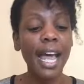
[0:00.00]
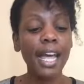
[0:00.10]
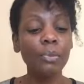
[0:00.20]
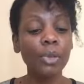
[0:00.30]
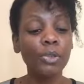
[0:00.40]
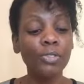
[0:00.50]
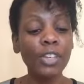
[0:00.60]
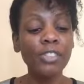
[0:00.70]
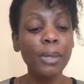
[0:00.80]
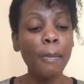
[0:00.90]
and with
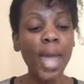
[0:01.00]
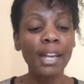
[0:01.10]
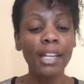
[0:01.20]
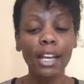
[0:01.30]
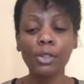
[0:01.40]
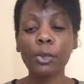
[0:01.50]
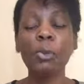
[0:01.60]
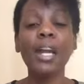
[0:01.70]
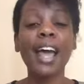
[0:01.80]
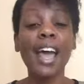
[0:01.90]
50 men to
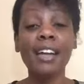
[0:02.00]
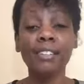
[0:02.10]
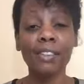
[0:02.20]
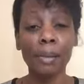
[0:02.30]
run ahead of